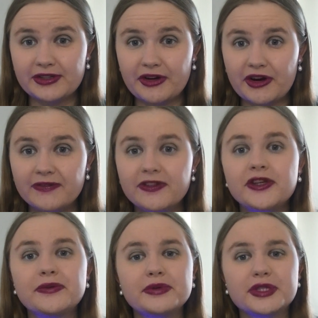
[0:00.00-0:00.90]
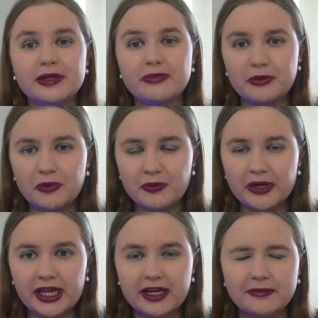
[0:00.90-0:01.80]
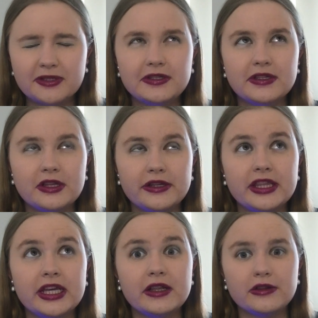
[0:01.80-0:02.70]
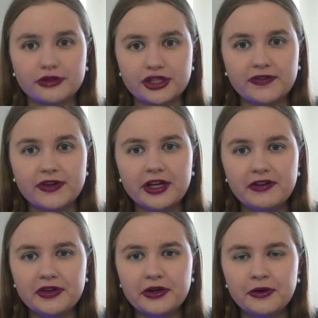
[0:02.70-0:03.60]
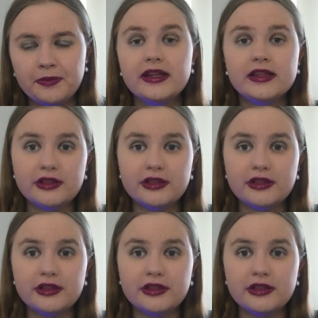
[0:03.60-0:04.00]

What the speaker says: so hopefully we'll see a bit more when it comes to the longevity of it all.